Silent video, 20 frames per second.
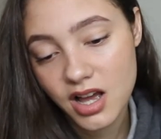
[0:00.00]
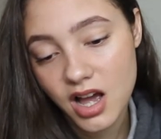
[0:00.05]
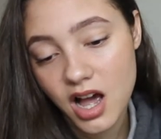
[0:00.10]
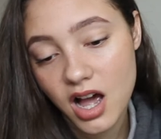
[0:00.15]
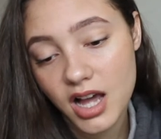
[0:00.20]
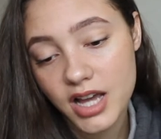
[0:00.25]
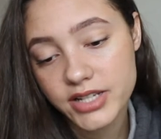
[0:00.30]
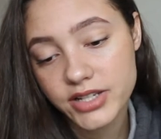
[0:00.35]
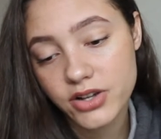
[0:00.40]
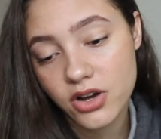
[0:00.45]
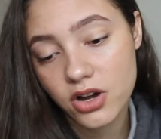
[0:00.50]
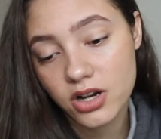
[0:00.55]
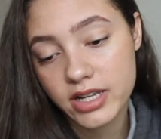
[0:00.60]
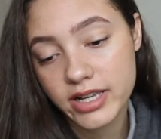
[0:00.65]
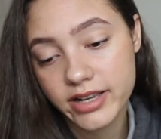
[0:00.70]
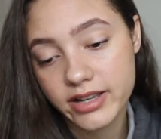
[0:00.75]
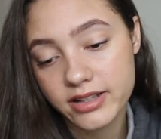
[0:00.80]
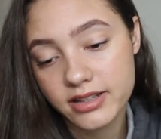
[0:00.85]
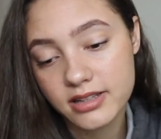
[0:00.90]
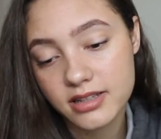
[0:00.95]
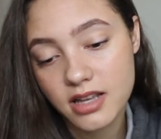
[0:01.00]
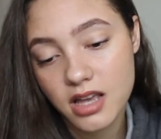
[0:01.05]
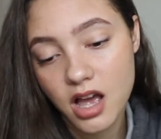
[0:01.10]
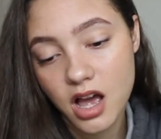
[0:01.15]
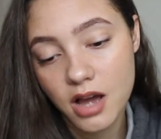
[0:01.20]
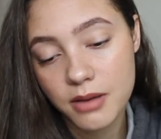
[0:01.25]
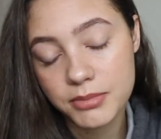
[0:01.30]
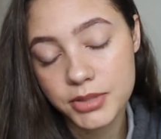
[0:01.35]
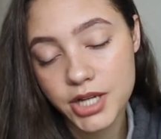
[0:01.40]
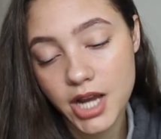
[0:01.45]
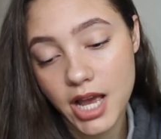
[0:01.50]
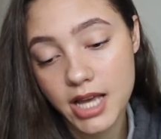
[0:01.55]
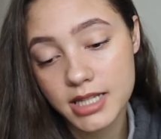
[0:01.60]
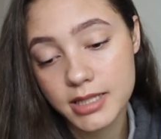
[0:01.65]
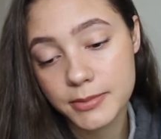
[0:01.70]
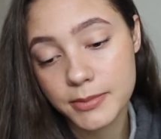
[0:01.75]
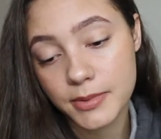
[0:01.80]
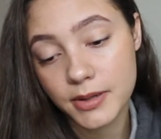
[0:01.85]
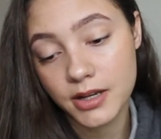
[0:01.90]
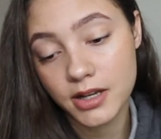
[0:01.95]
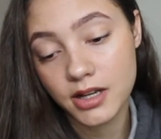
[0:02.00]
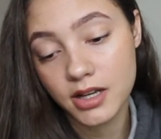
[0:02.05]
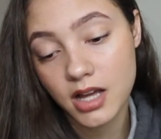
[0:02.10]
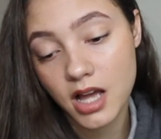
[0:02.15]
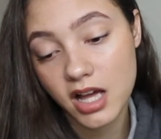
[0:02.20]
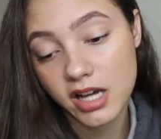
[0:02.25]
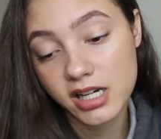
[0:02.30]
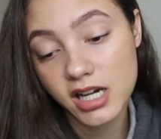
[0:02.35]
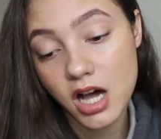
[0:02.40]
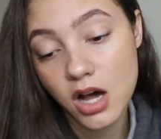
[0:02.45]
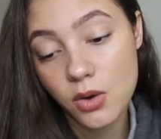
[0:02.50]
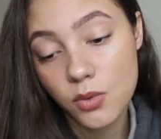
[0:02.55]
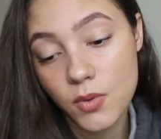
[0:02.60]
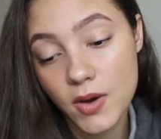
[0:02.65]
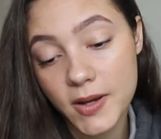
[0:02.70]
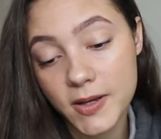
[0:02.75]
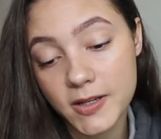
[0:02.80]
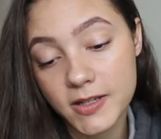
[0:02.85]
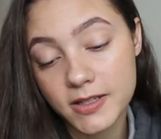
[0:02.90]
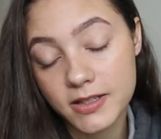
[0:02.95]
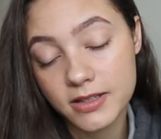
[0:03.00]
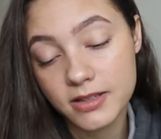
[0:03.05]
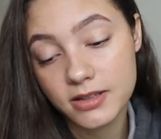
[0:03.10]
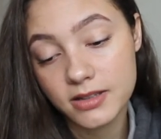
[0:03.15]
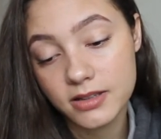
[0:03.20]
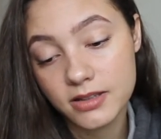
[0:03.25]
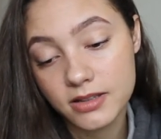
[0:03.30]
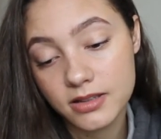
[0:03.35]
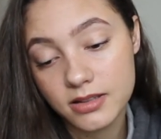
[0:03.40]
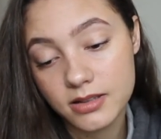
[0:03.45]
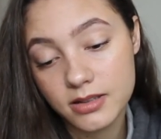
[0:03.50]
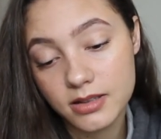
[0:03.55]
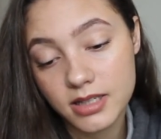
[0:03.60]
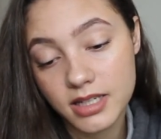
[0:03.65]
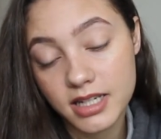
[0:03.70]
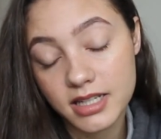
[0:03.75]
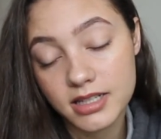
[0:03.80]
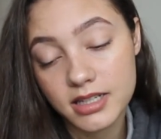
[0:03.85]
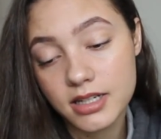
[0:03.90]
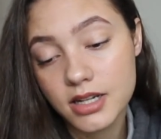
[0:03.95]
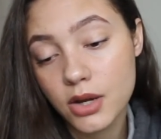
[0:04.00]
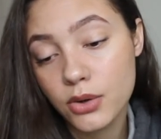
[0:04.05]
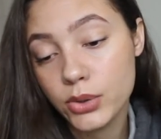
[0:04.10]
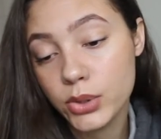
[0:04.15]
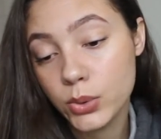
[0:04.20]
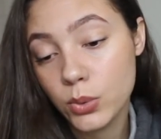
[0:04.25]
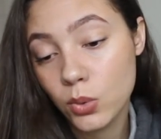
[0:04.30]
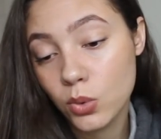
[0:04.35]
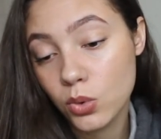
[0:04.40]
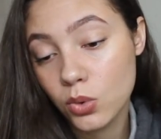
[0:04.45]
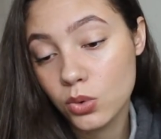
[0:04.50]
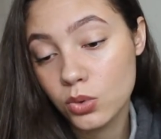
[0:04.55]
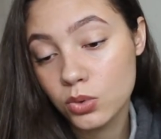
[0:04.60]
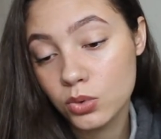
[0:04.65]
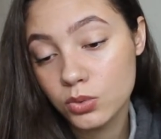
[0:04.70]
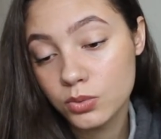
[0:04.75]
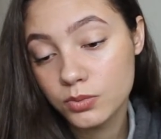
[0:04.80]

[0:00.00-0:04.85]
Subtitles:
Hi darlings, I'm Jasper. I can't wait to get to know you all.